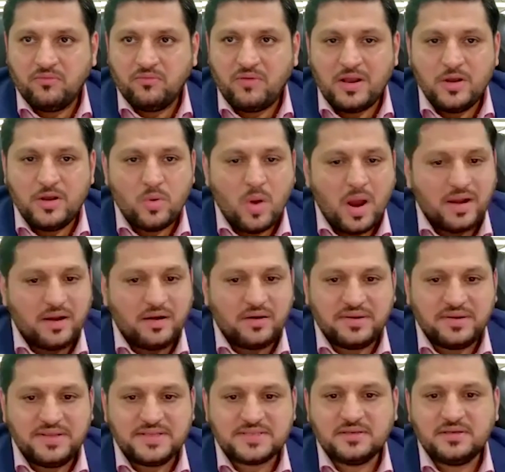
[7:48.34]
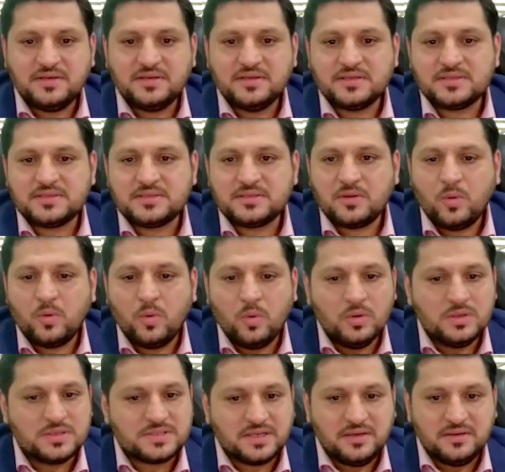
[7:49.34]
value-added resellers,
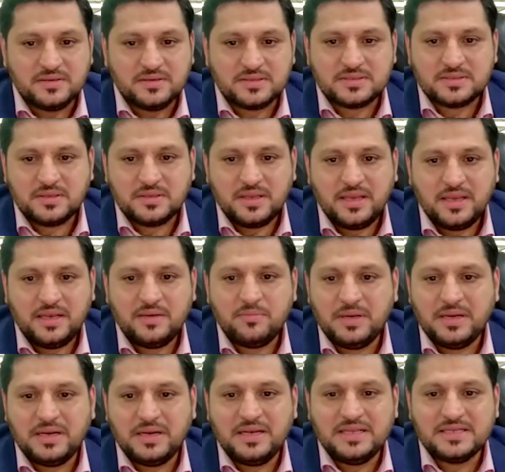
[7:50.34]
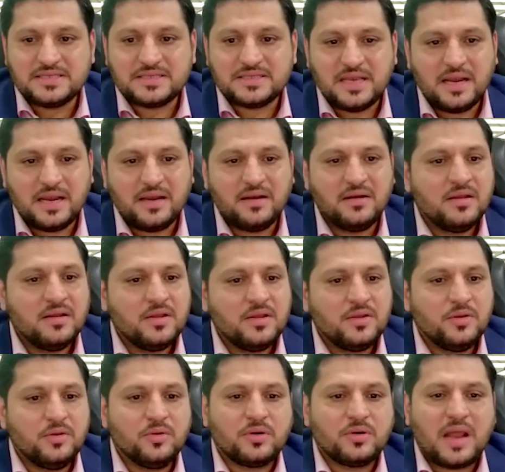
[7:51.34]
wholesalers in Middle East, and,
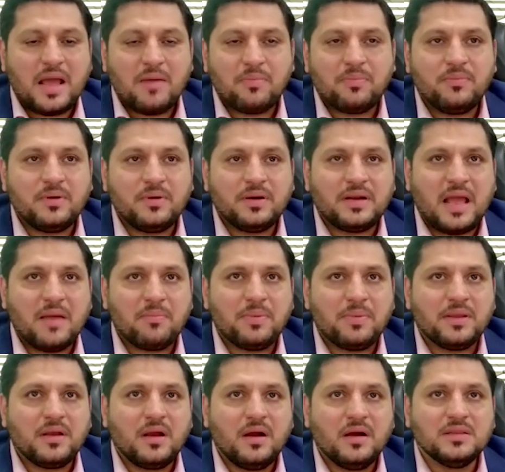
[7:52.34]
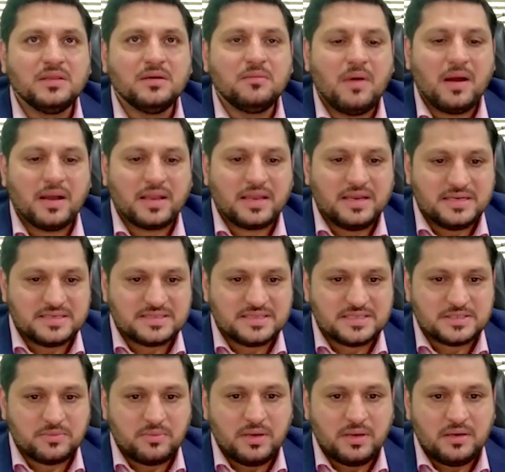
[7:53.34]
you know, tapping other markets
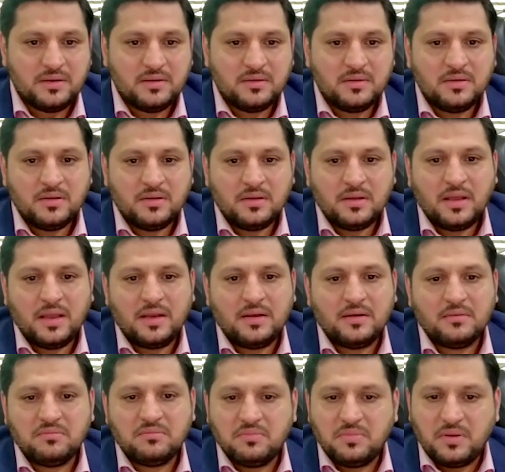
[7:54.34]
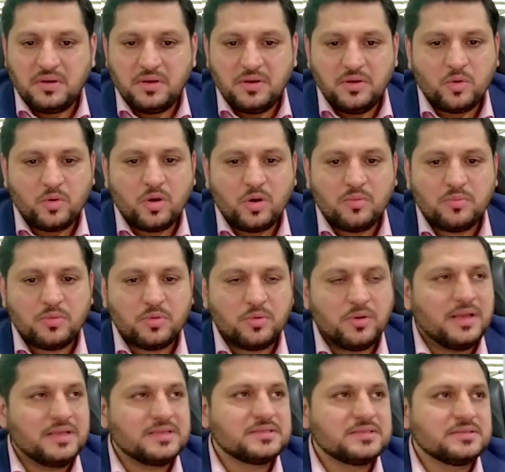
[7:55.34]
as well. And Newcom
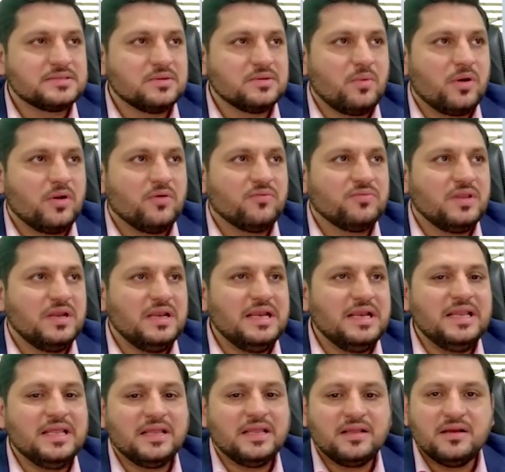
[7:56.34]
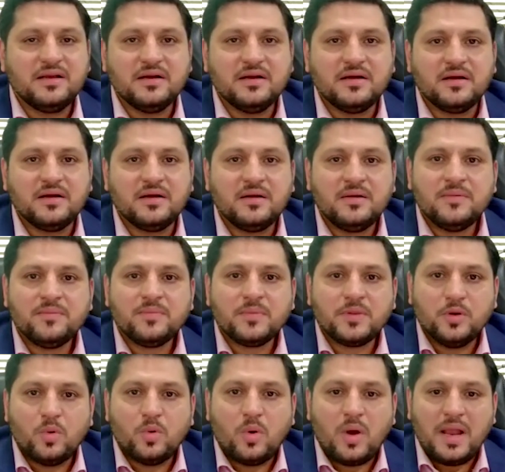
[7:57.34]
today is one of the leading,
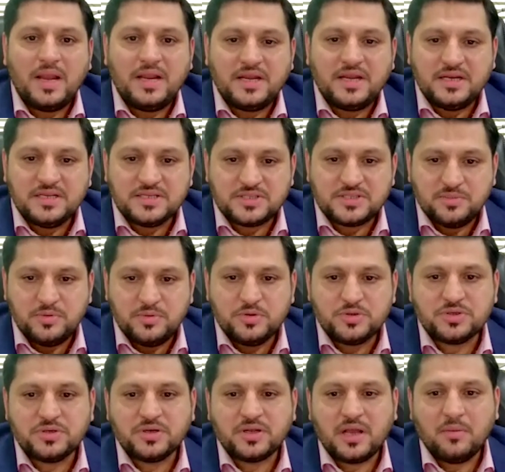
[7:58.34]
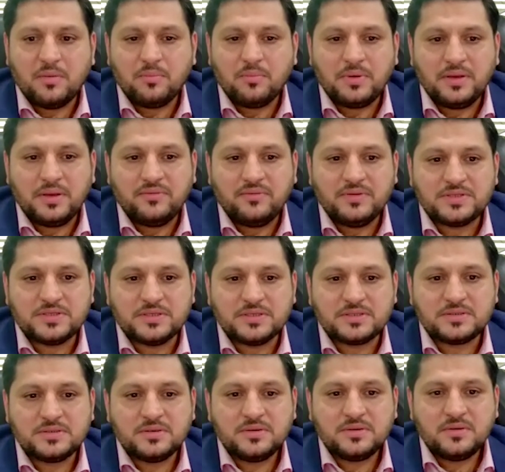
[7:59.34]
you know, IT distribution company, which
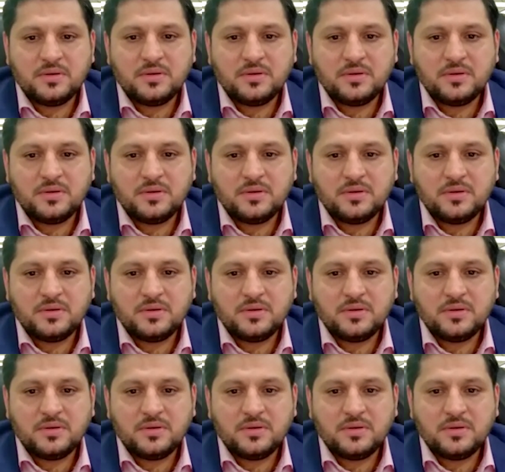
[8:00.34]
is